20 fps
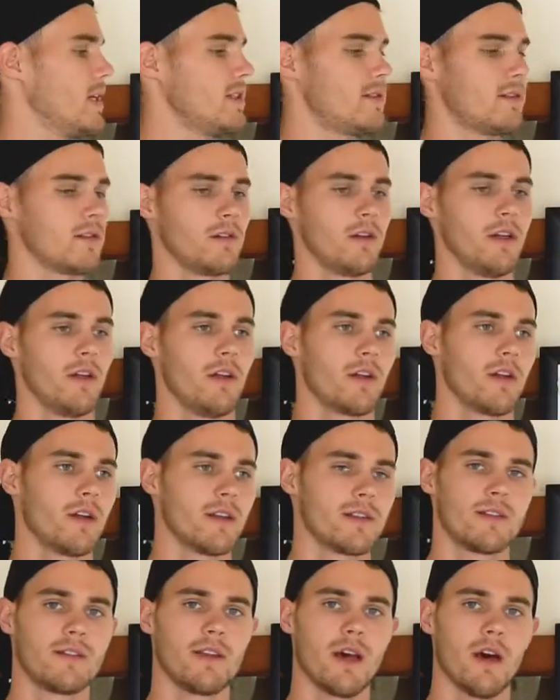Basically, you're
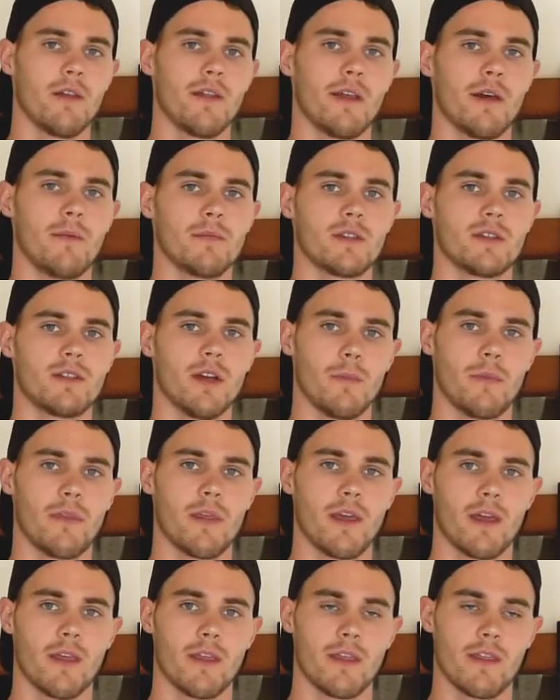going to sell them
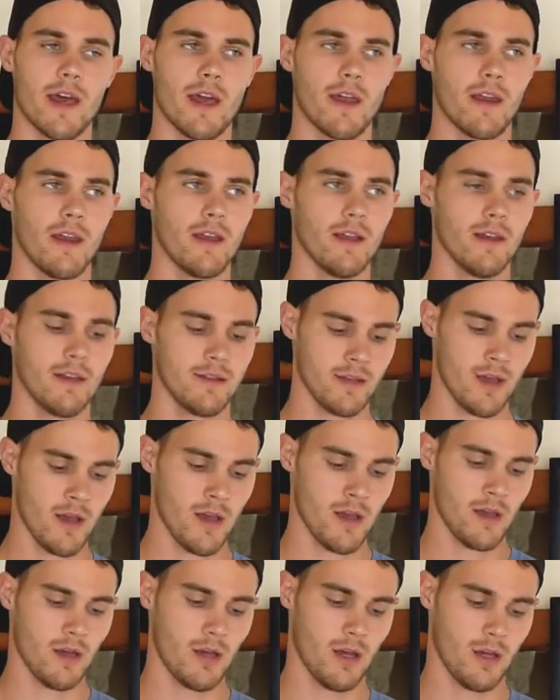something that is,
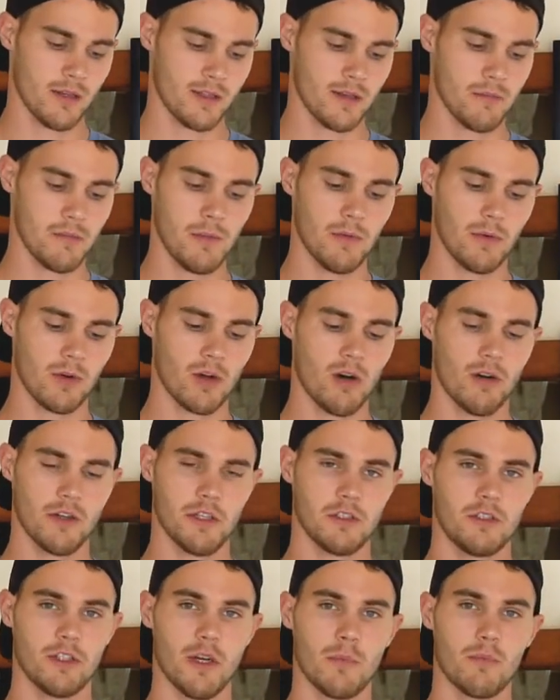some people
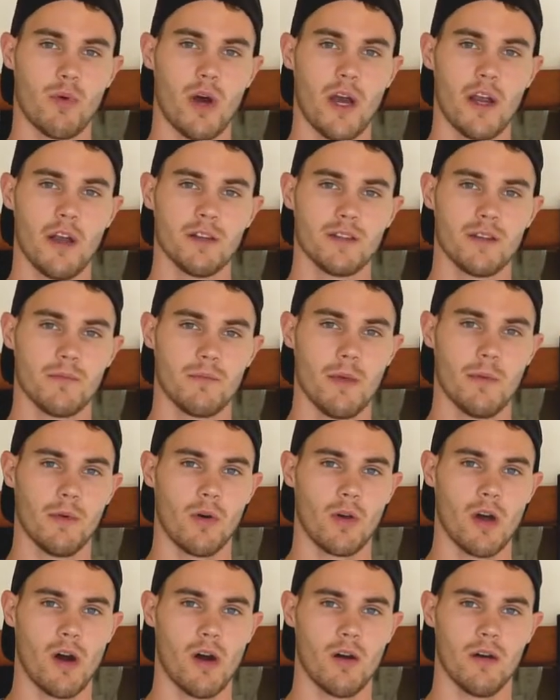call it a tripwire, some
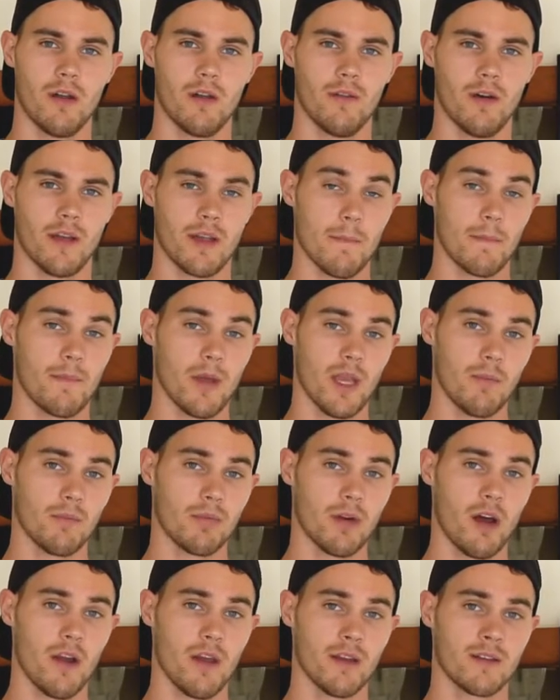people call it like a
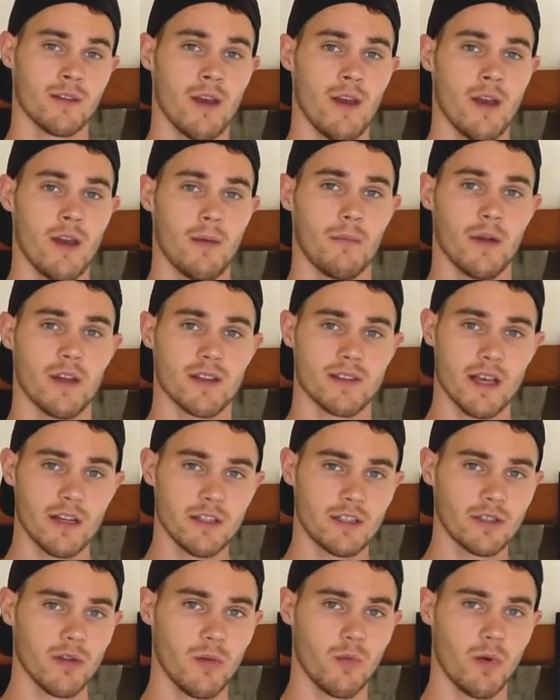bait product, but
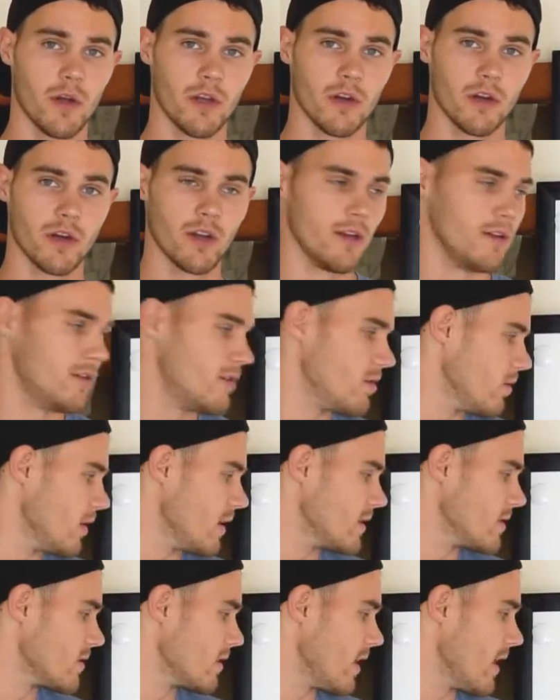essentially what you're going to do
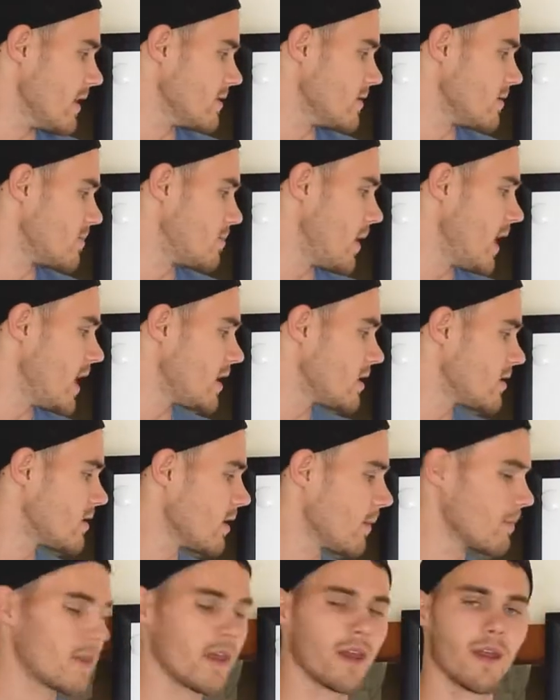is pitch
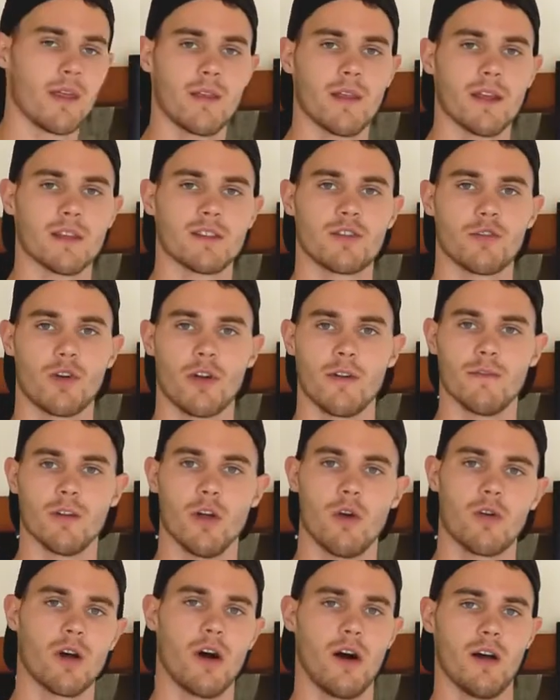something that's sort of
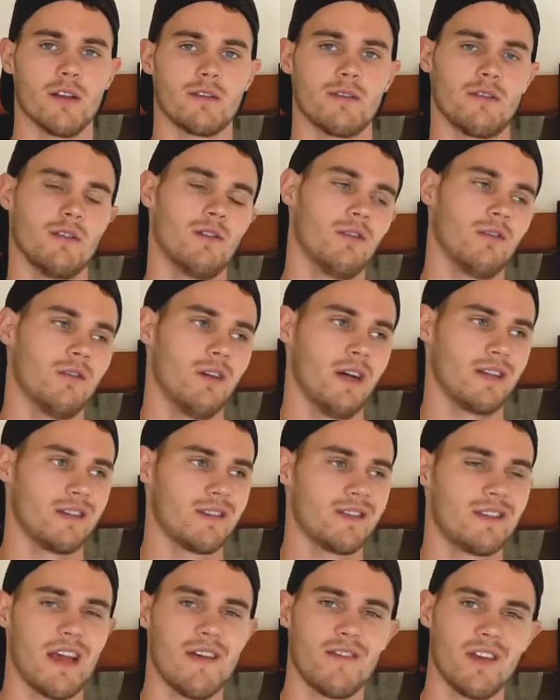low cost, so like
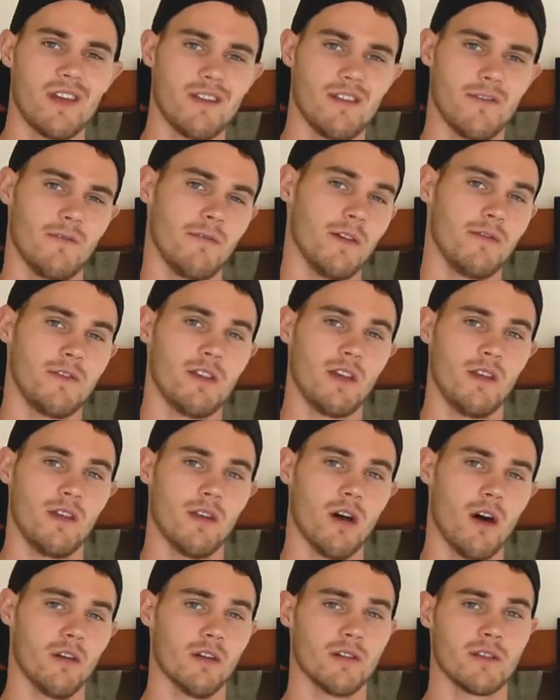$7 to
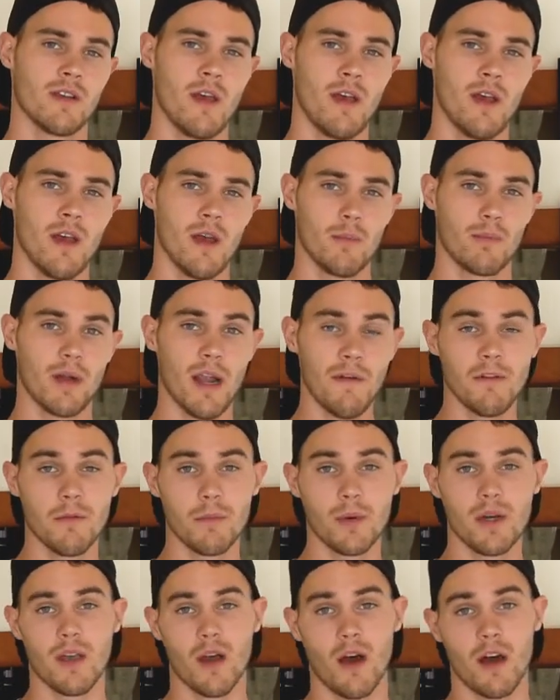$15.
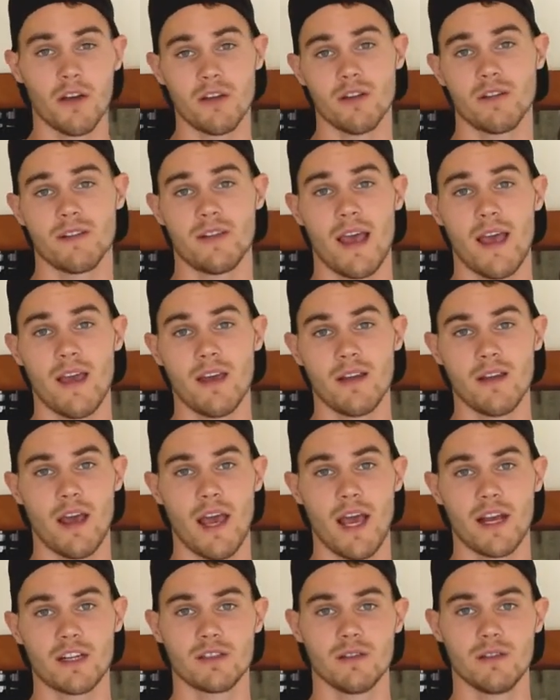Preferably under 10
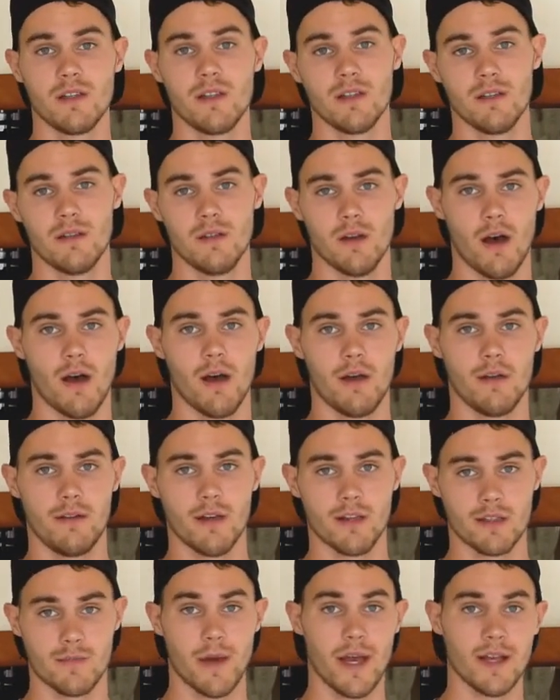actually
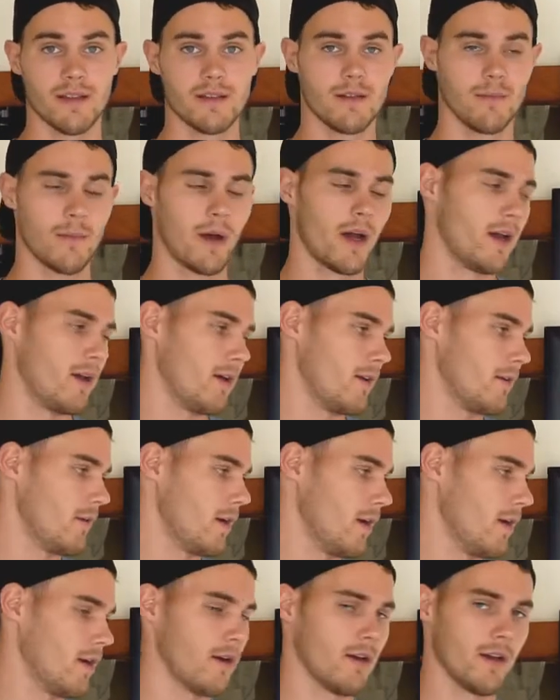does best in my
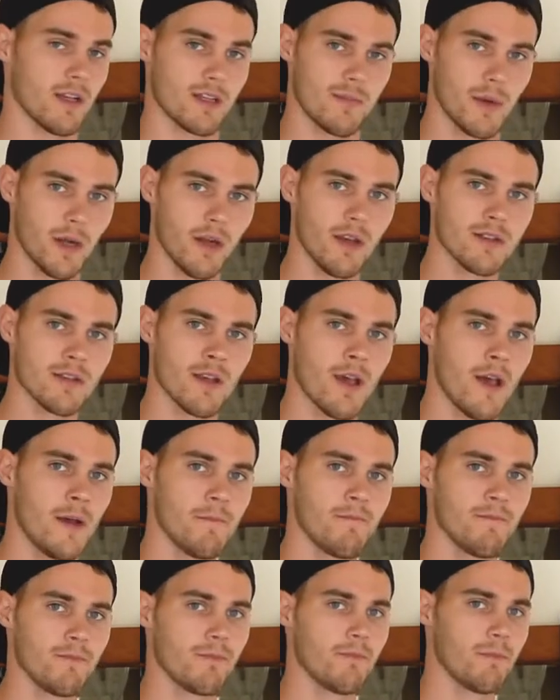experience,
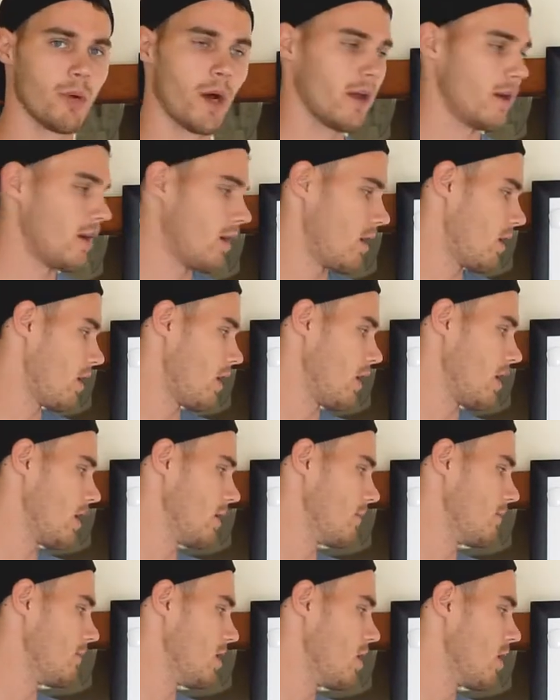but
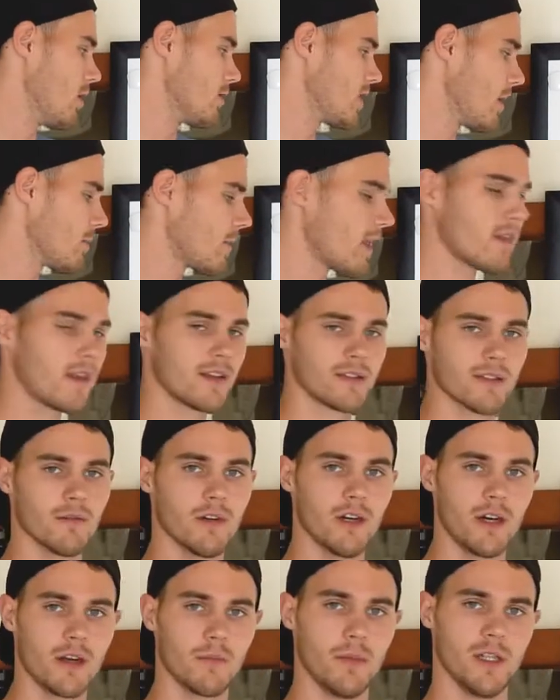something that's a
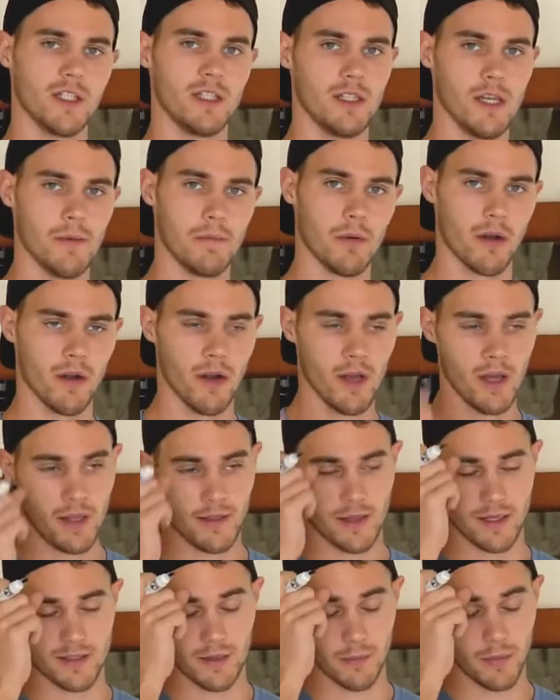little bit cheaper
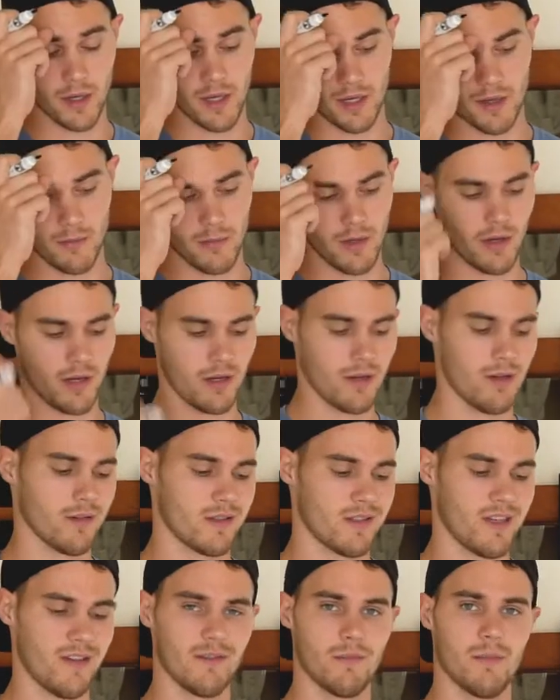that somebody can be like, oh,
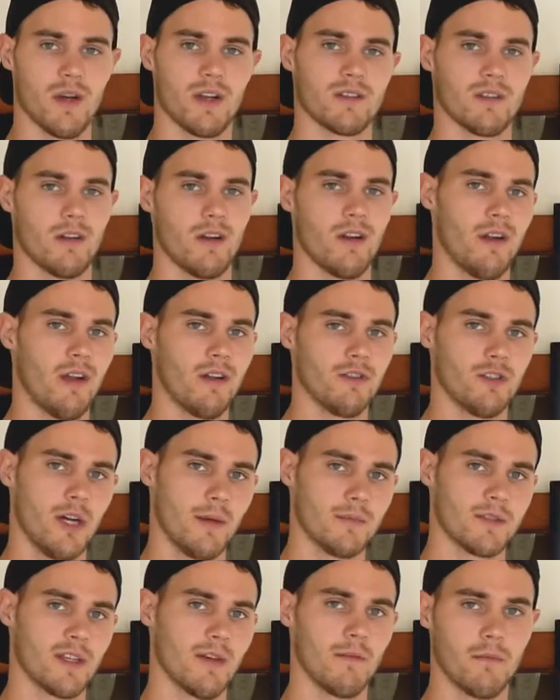$7, all right, I'll
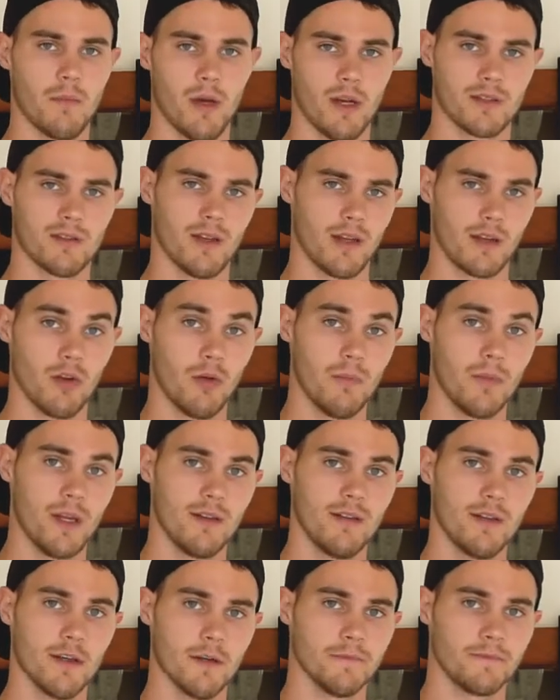drop $7, like no
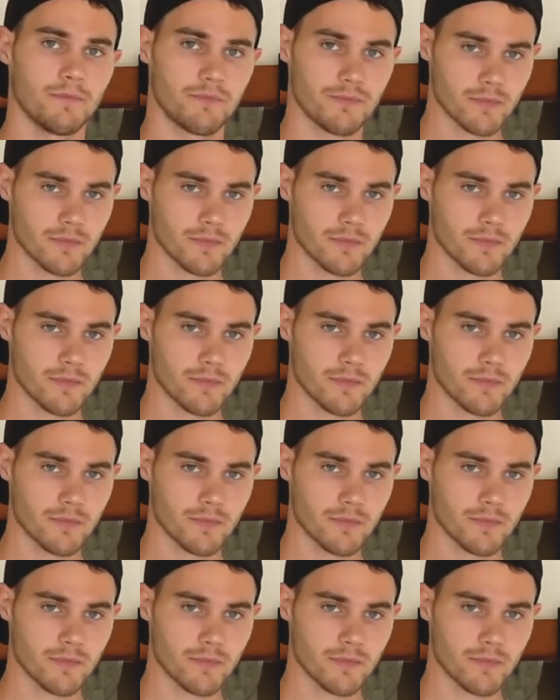big deal.